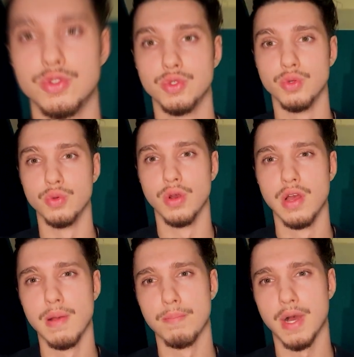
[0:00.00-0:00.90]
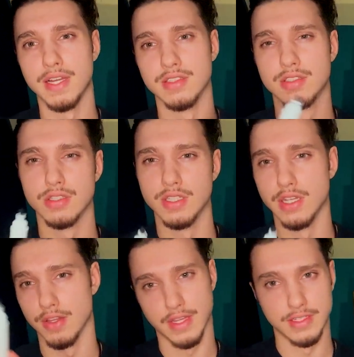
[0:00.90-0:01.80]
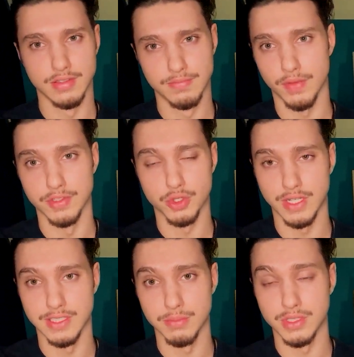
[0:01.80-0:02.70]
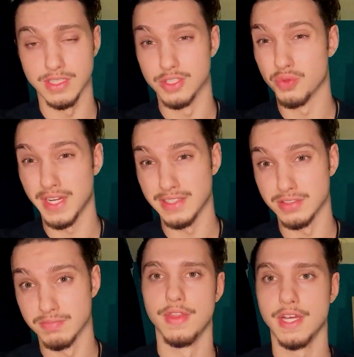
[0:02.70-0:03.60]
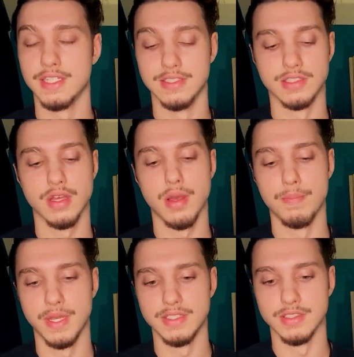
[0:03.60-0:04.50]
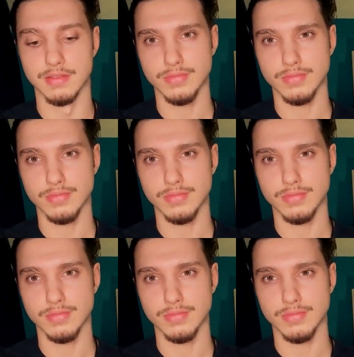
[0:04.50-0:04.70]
to bias the other head of the tricep because there's three heads. That is amazing.